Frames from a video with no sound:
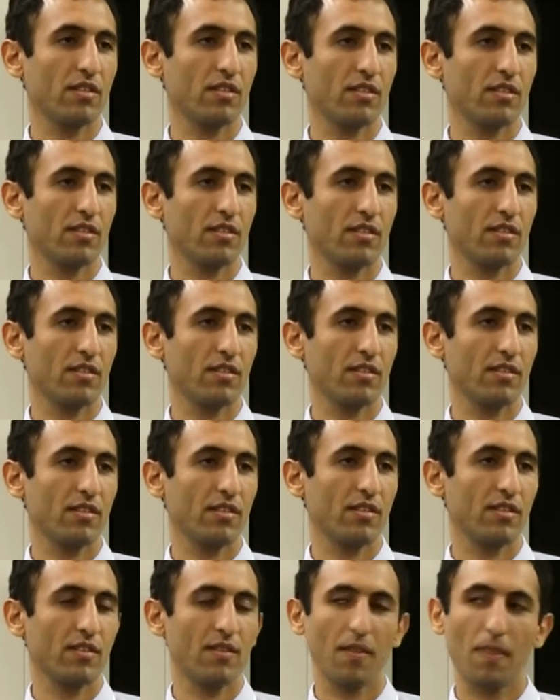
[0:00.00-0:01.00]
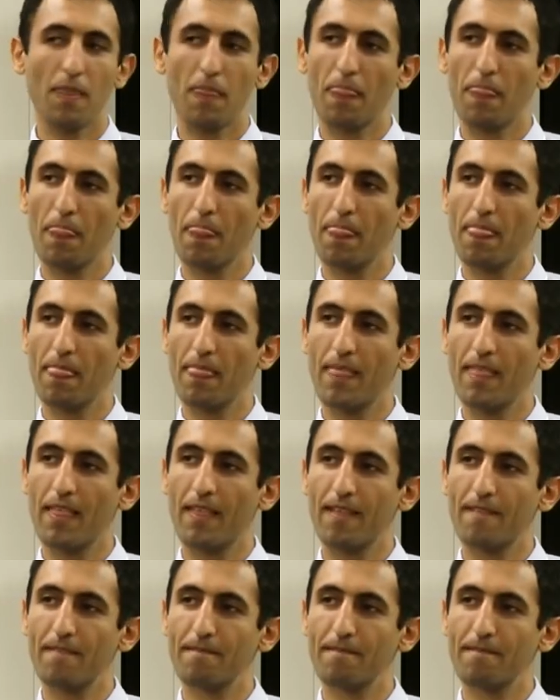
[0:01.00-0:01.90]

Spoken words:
Nobody speaks.